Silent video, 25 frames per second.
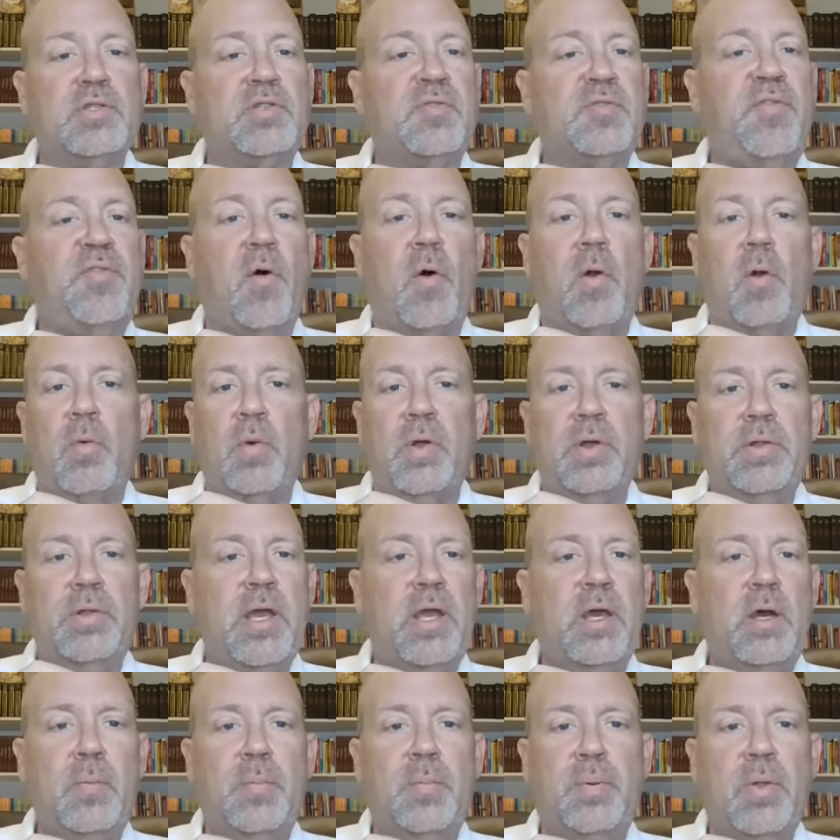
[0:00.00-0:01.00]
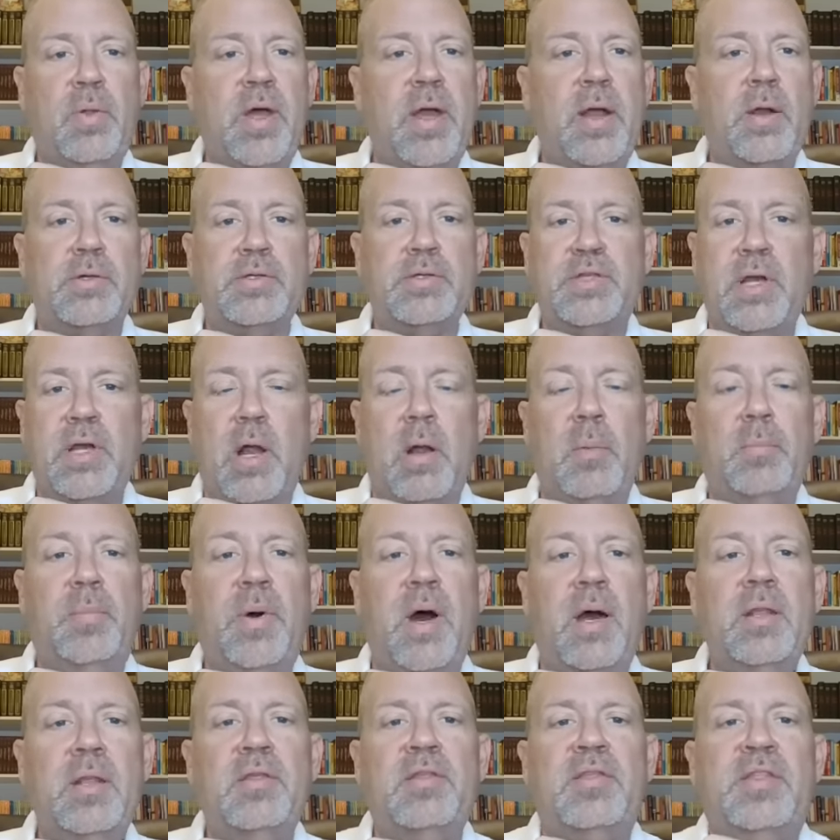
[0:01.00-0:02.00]
there's four really good players
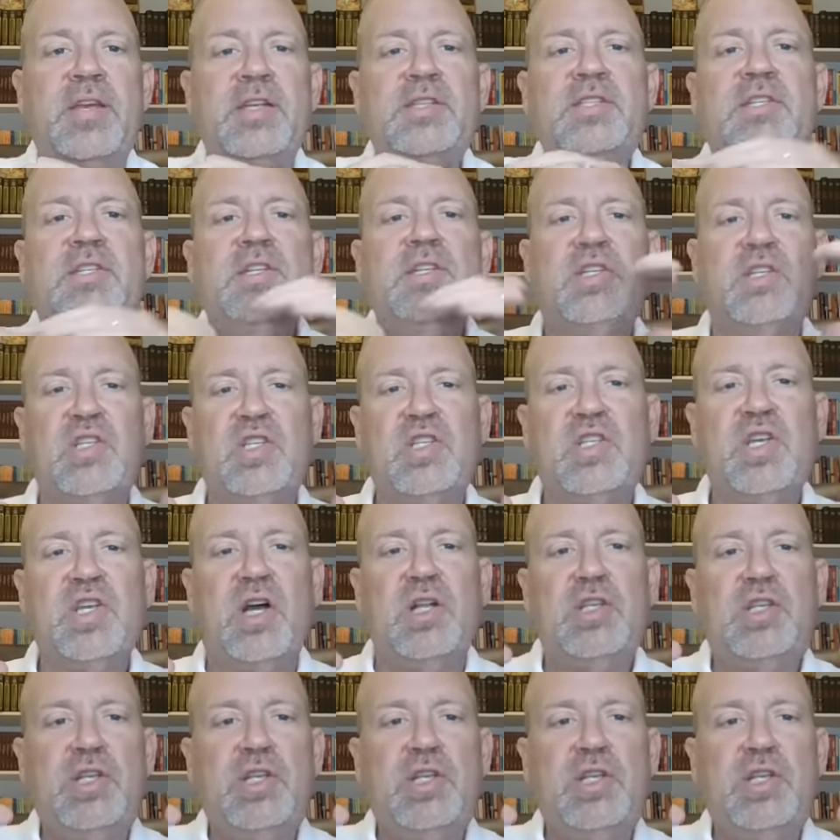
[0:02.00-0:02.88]
there, but this is